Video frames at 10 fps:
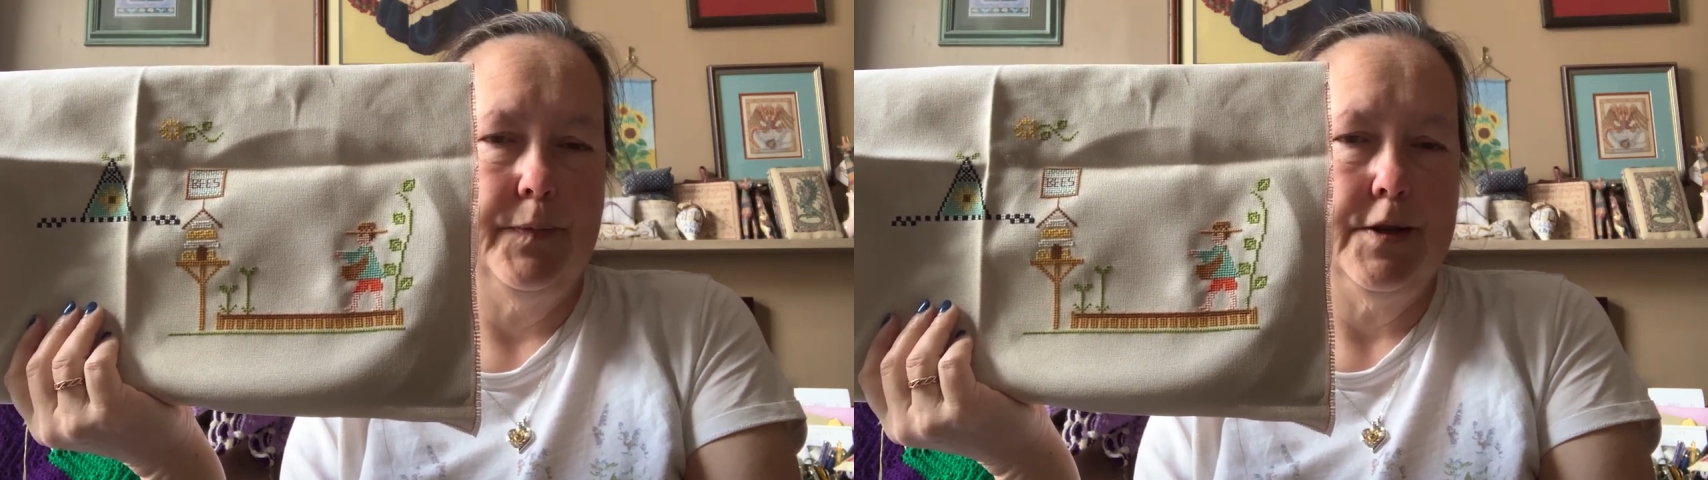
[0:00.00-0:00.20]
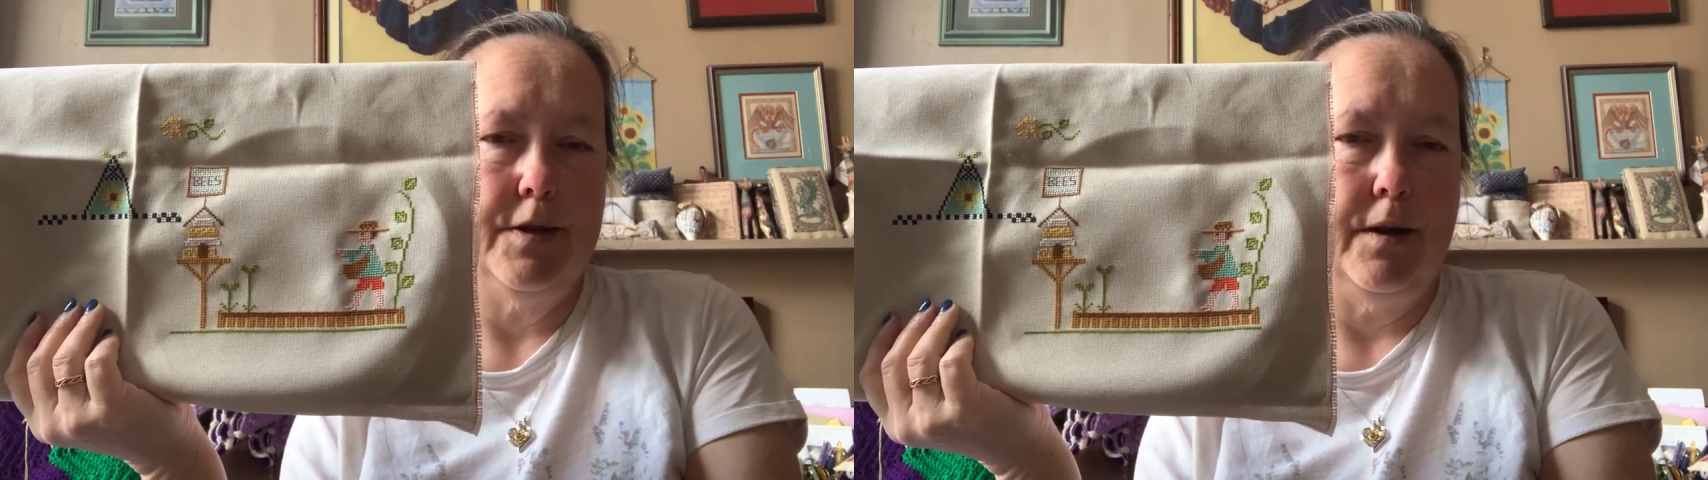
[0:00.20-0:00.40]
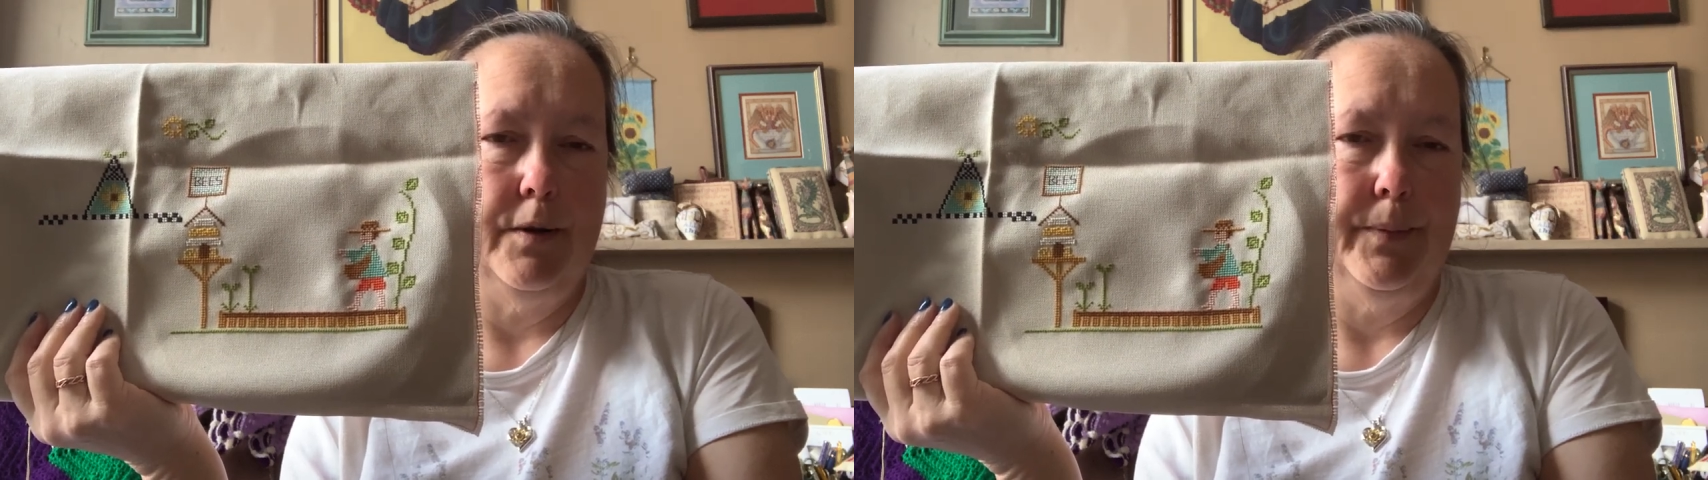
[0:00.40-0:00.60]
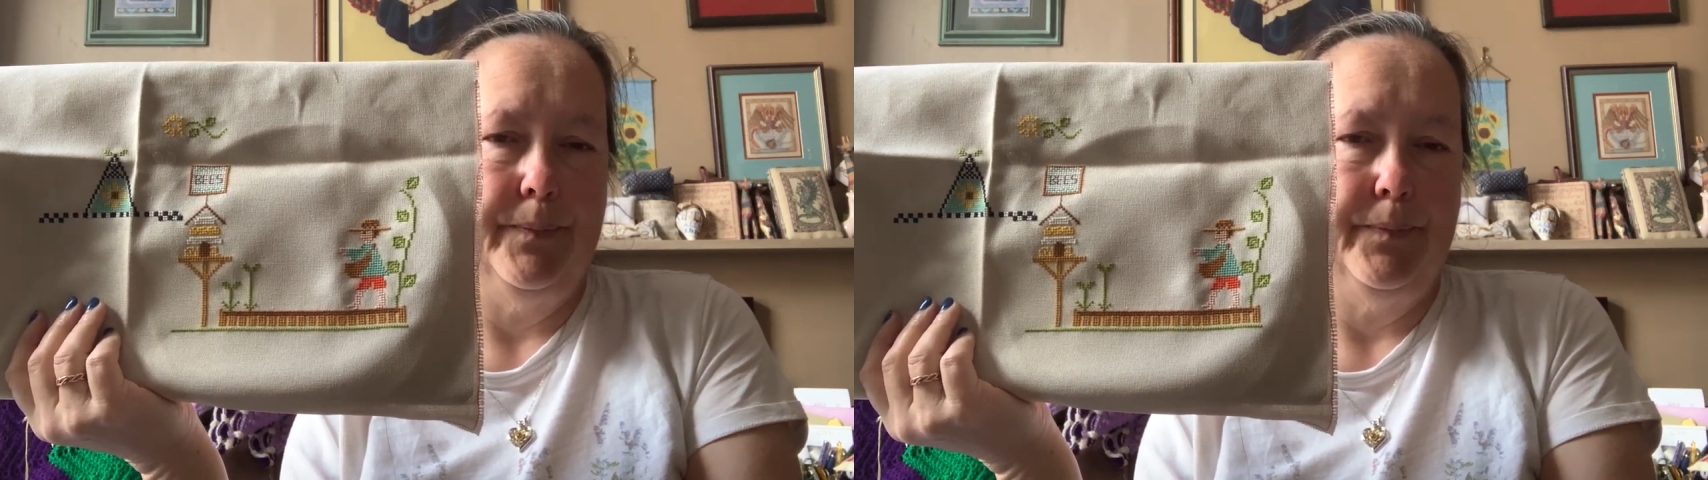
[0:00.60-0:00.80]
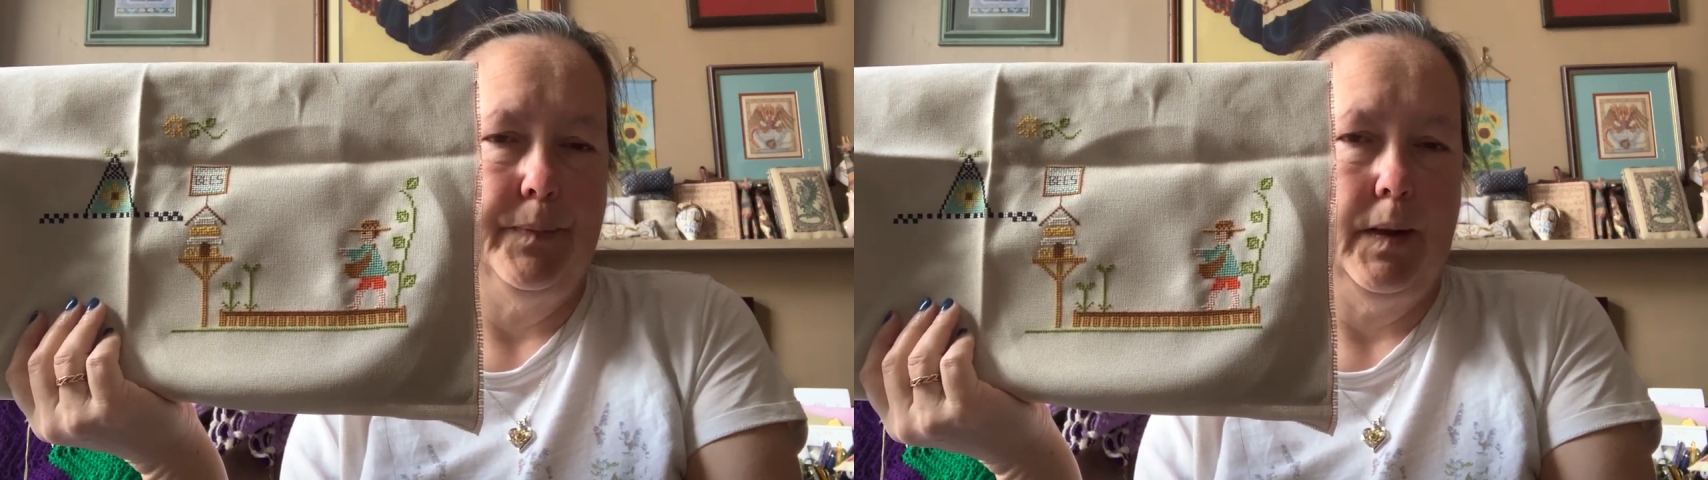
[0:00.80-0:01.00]
So
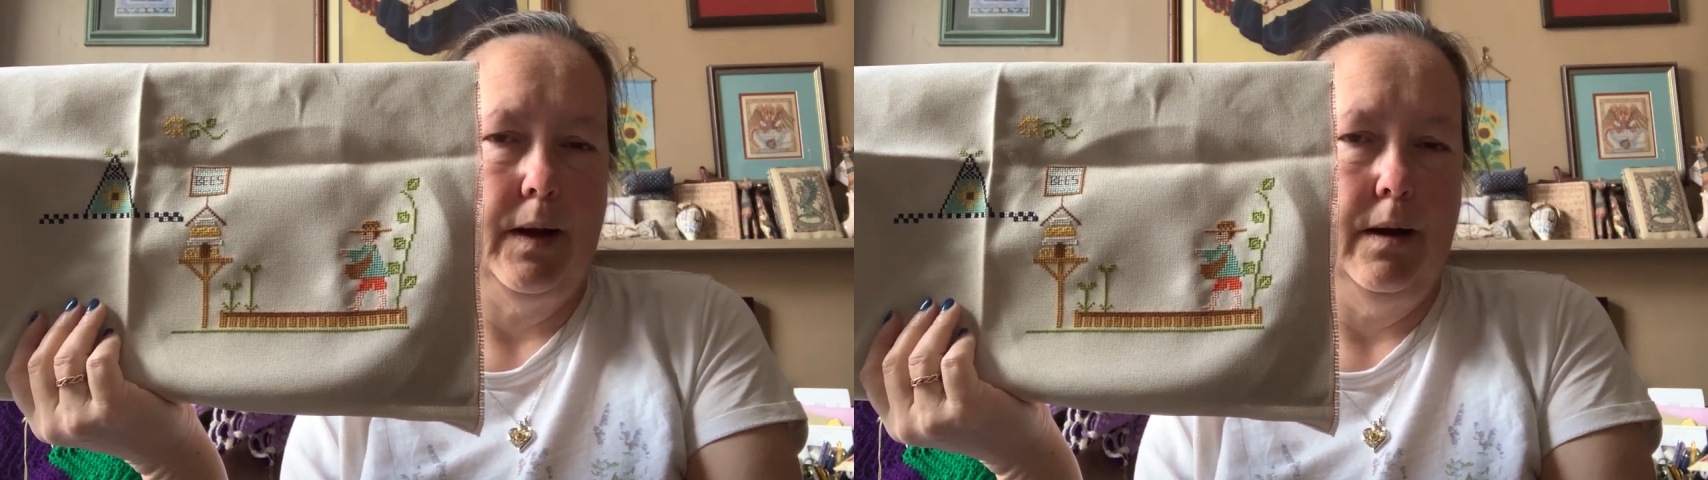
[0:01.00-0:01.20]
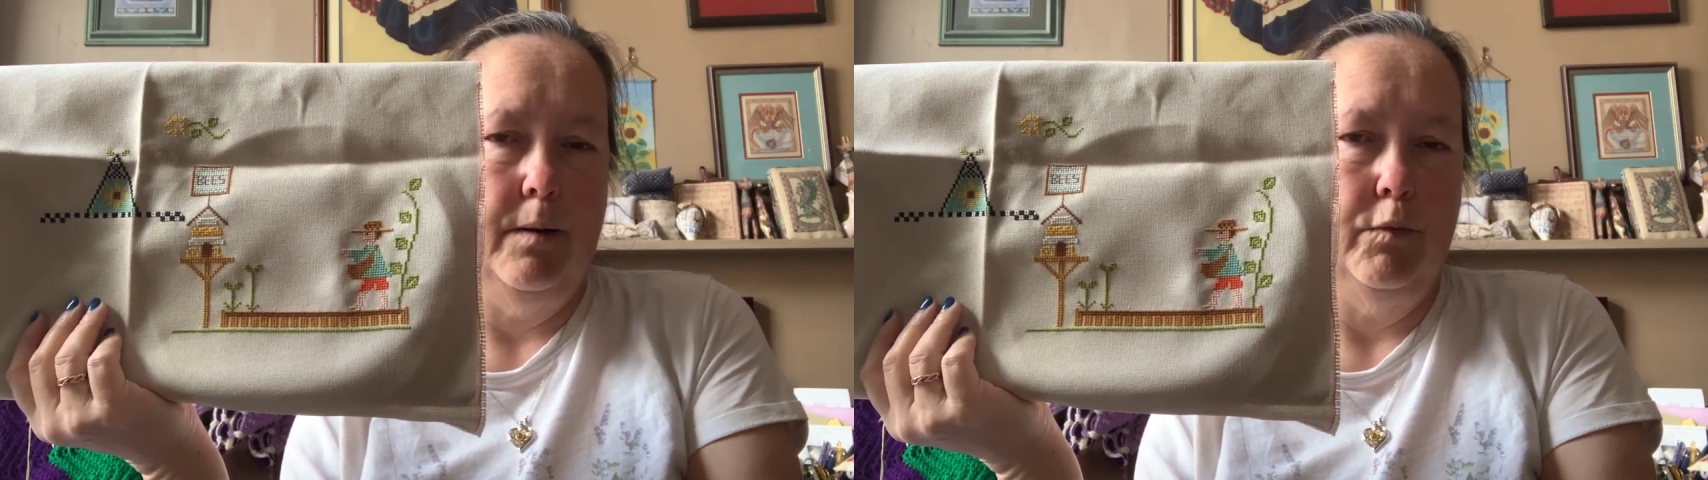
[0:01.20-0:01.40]
I'm